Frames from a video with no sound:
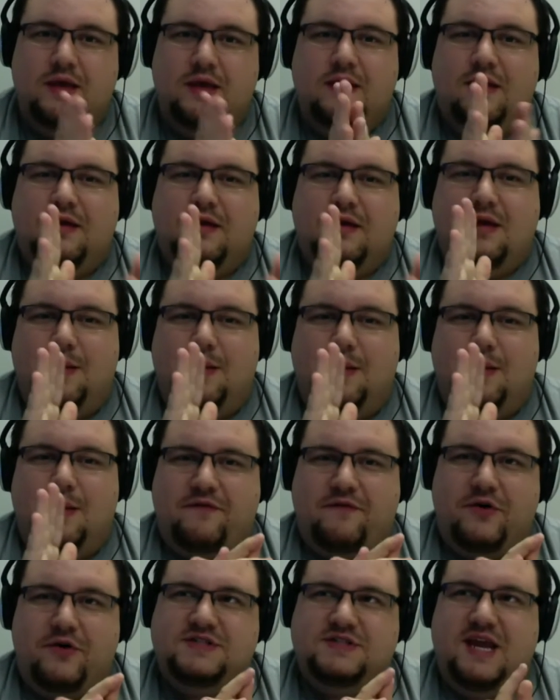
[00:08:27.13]
And my
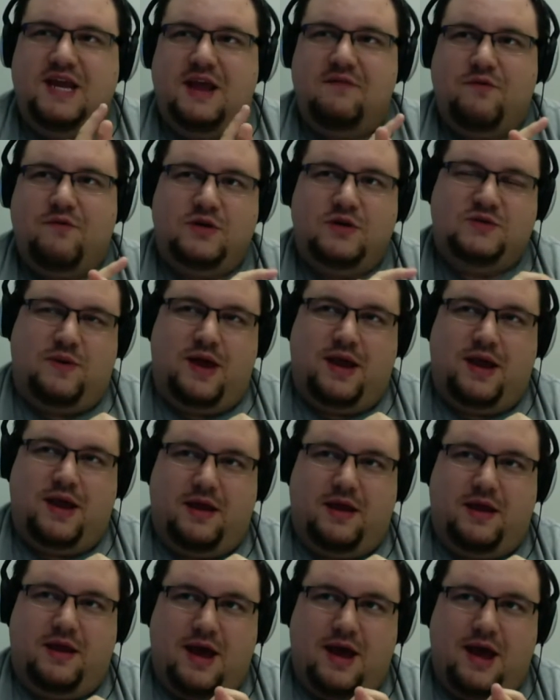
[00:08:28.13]
first day at
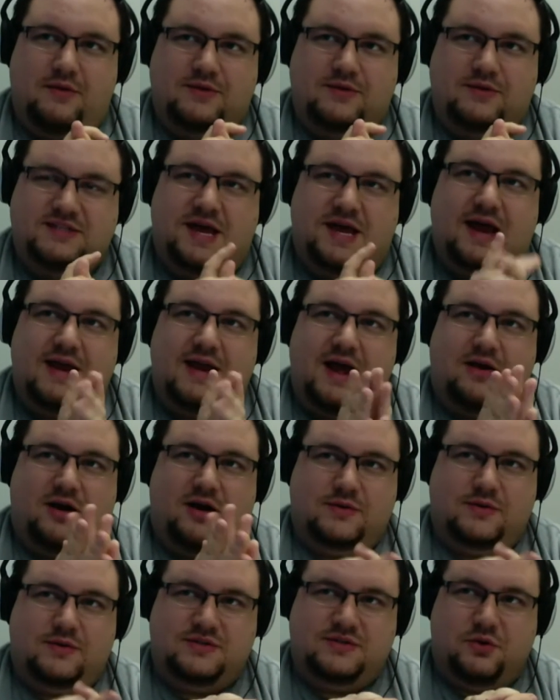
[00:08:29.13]
Volkswagen, I was sat down and I
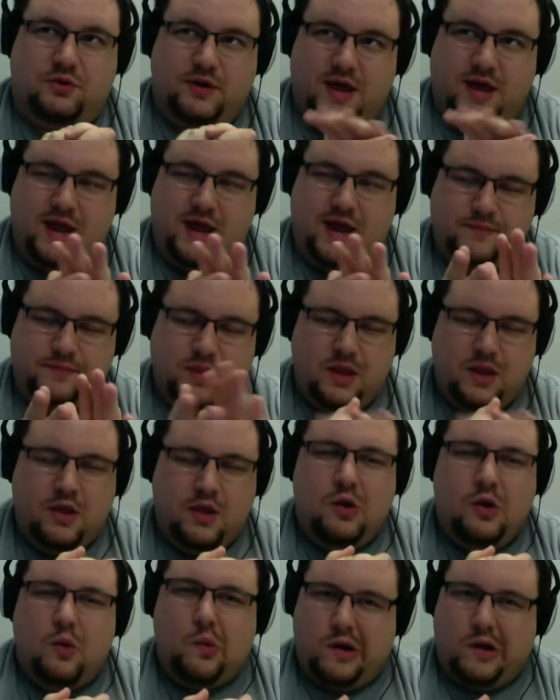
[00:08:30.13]
was told, hey,
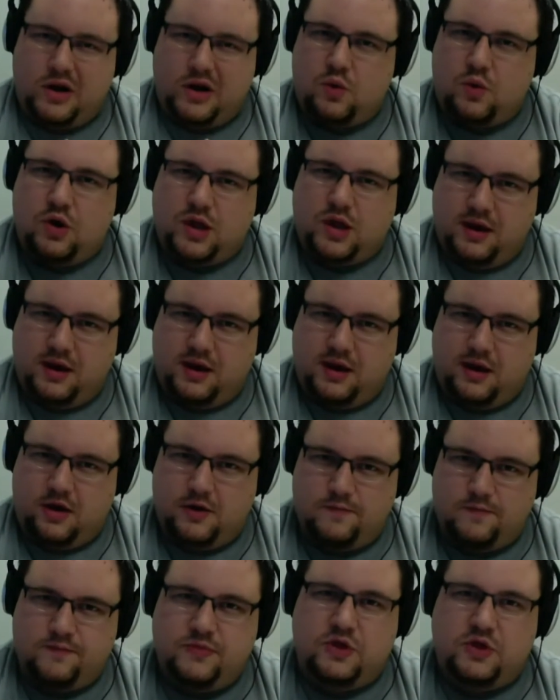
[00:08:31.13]
while you're working
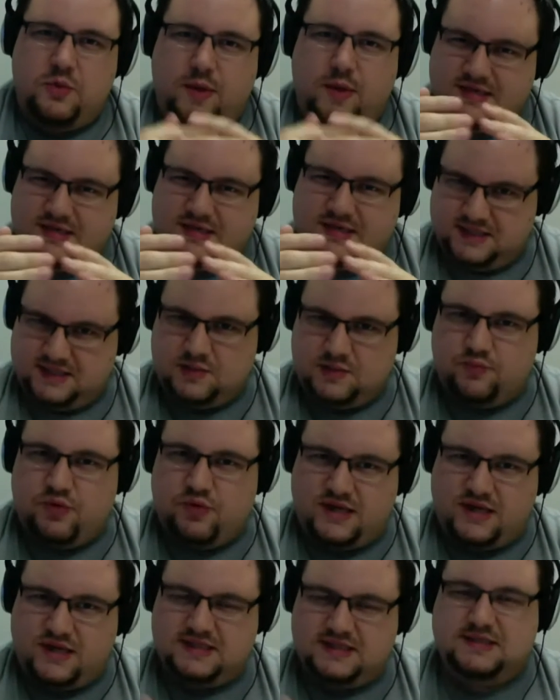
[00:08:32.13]
here, you might see some
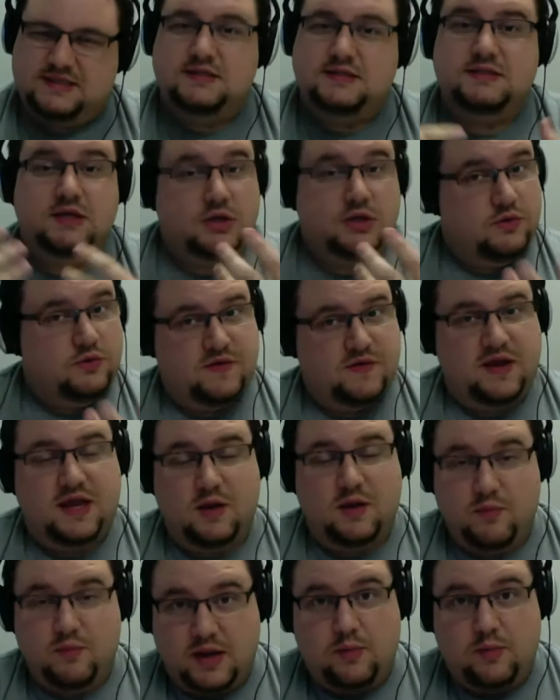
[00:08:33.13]
processes that you think
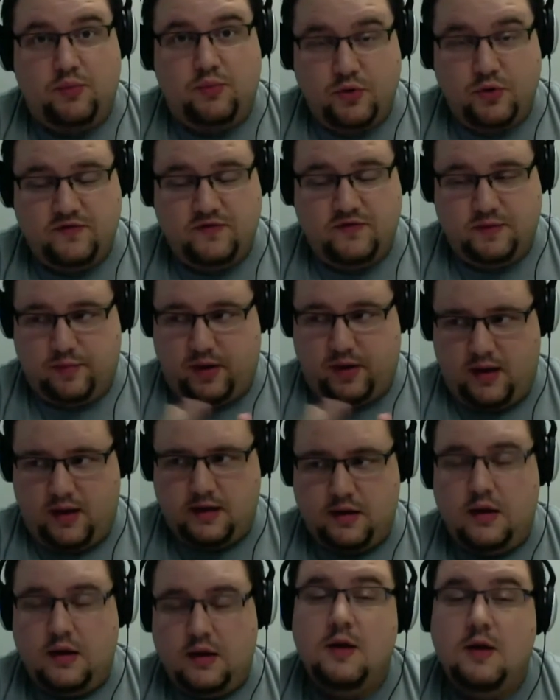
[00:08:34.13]
can be improved
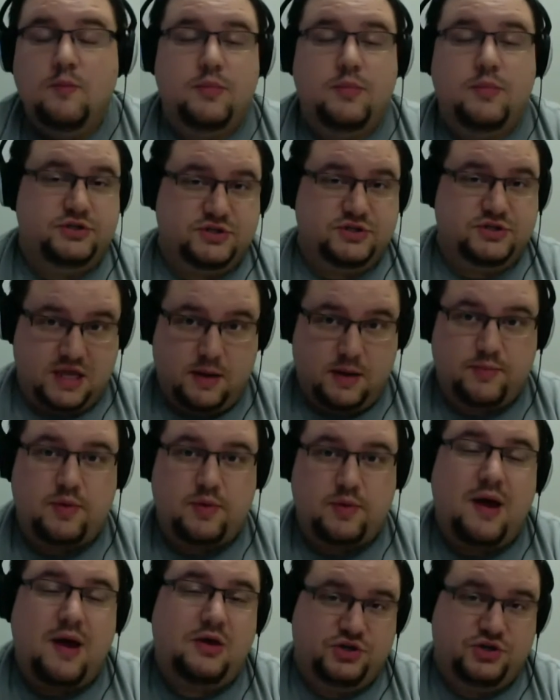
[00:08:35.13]
upon, but just keep your
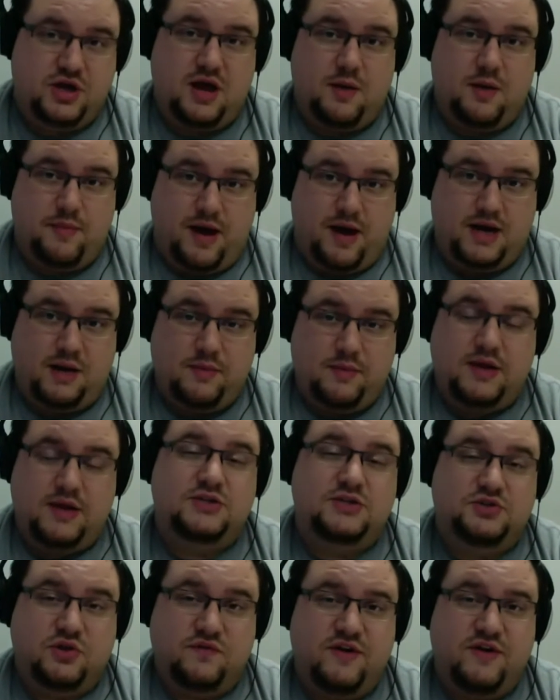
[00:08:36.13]
mouth shut about it, because
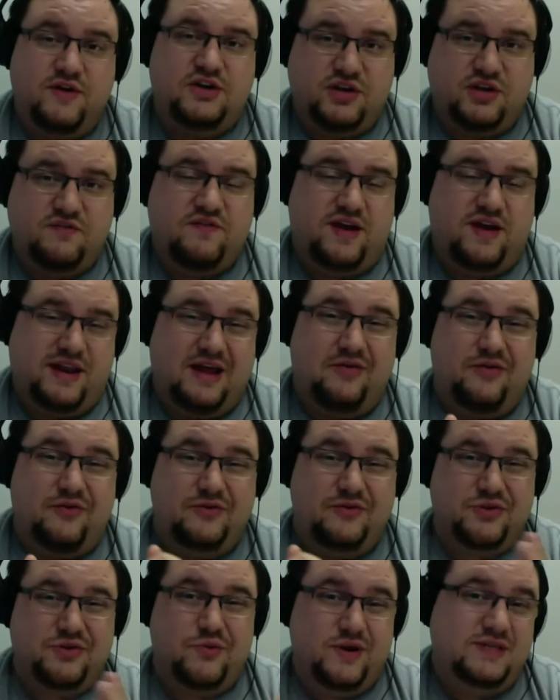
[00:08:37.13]
you'll eventually find out
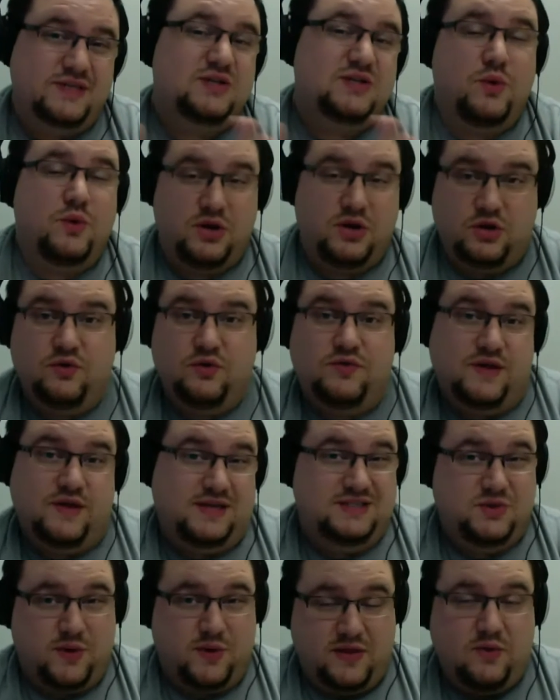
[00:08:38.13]
there's a reason we do things
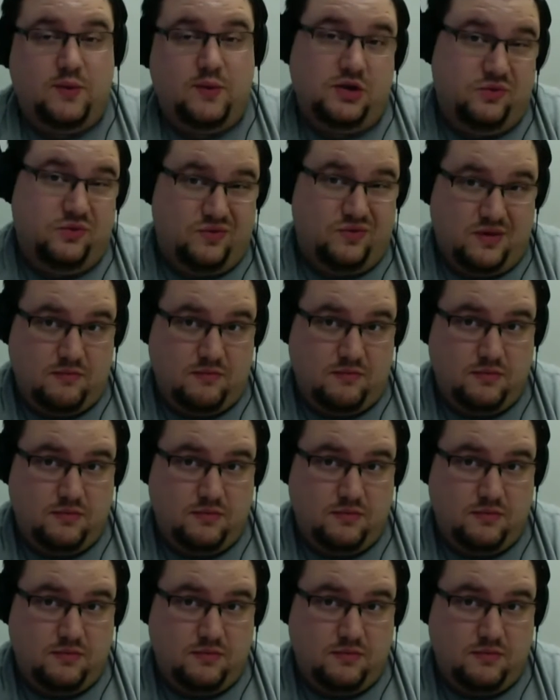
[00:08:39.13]
the way that we do them.